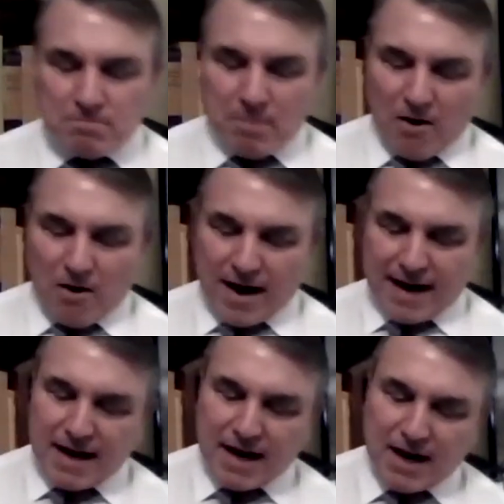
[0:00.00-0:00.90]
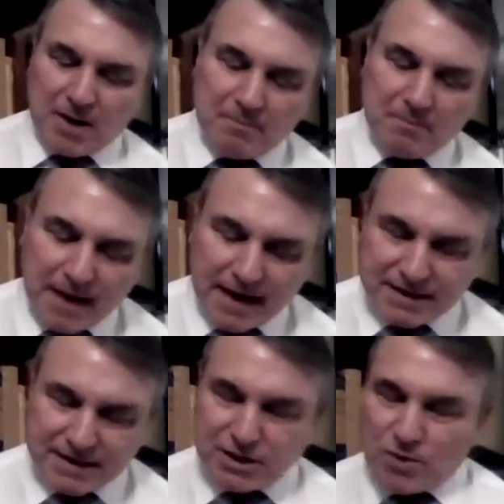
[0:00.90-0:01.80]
by um, H.G.